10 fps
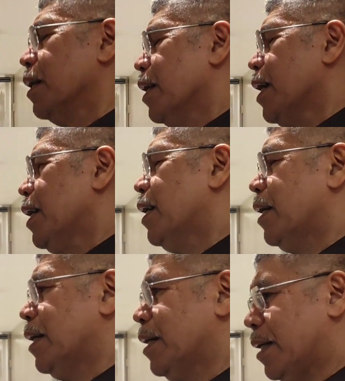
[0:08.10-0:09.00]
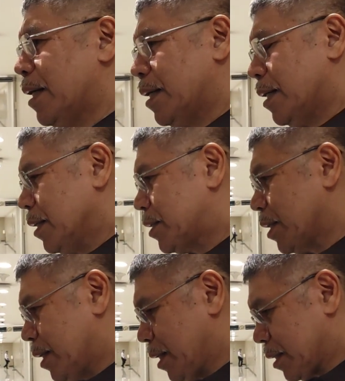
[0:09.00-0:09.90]
Yeah, it's
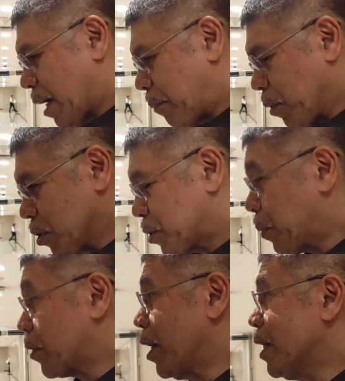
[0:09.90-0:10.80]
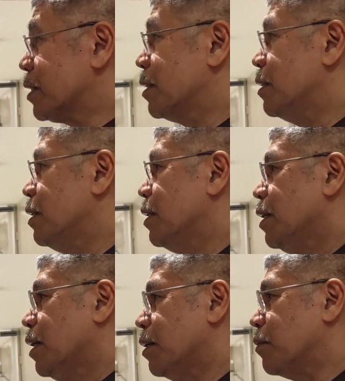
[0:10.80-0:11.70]
a top loss for us.
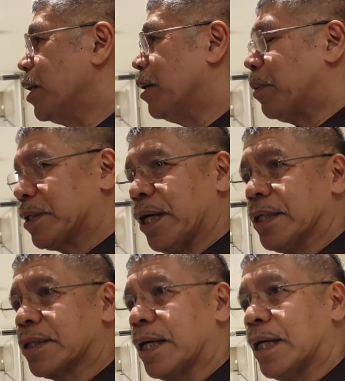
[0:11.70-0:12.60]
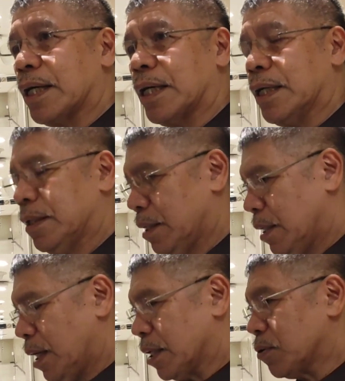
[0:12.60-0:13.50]
We have a chance
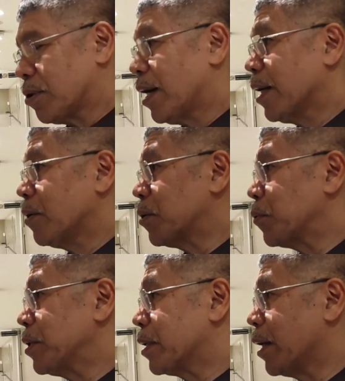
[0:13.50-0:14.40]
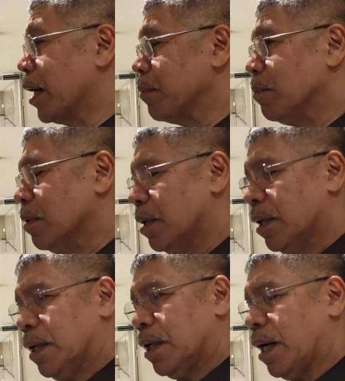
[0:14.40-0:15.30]
to tie or win the game.
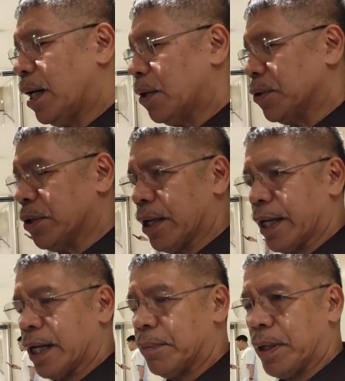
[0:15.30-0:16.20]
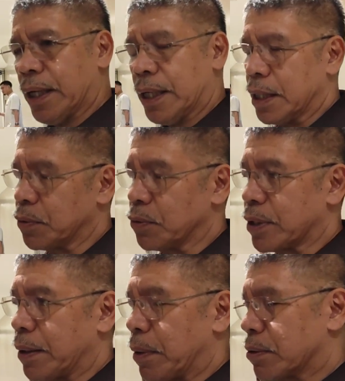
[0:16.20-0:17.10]
Although I have two
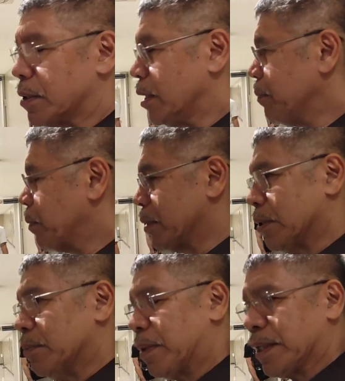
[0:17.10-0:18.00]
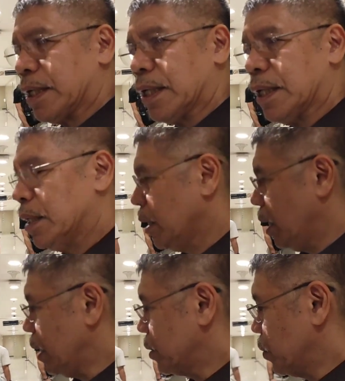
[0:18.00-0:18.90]
timeouts left, you know, but
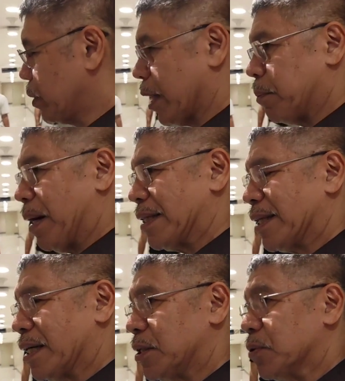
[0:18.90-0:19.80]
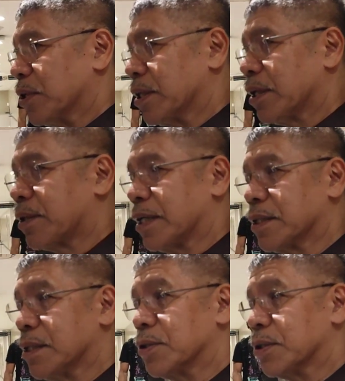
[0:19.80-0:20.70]
I saw the advantage during the
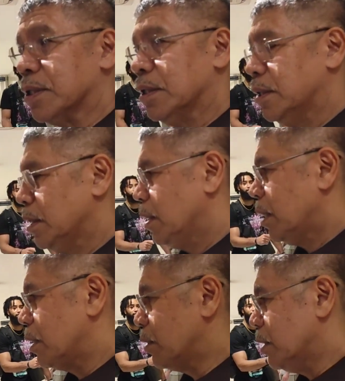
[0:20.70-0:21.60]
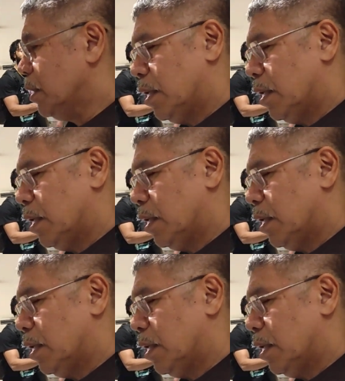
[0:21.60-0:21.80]
transition. You know,